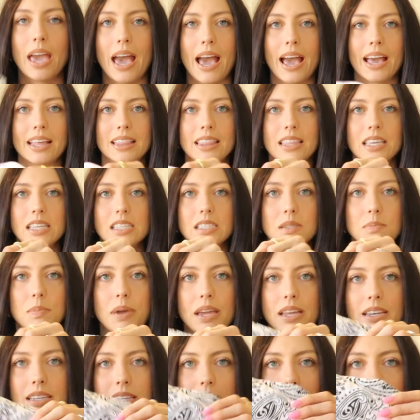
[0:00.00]
had these
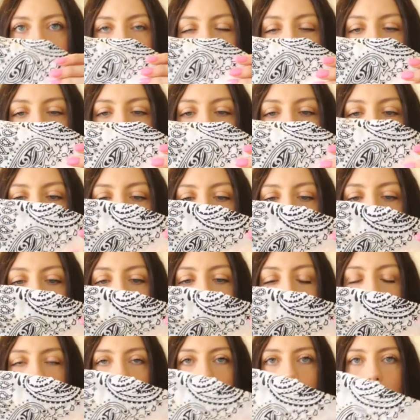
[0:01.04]
bandanas. So I
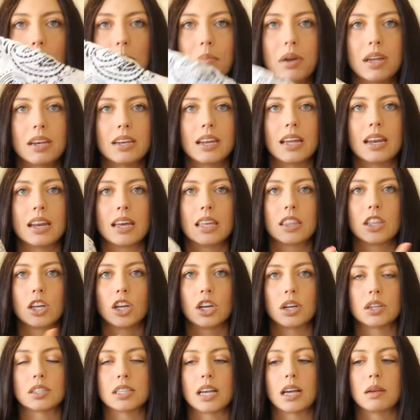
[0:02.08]
had a white bandana and the
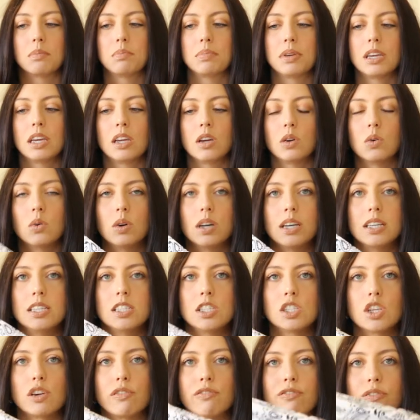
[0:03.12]
girls had pink
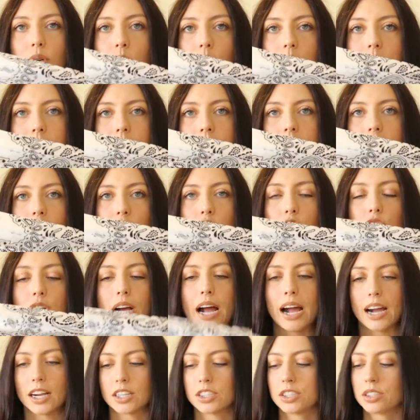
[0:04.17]
ones for the
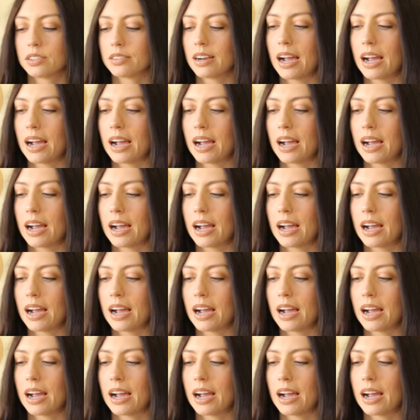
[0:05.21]
tractor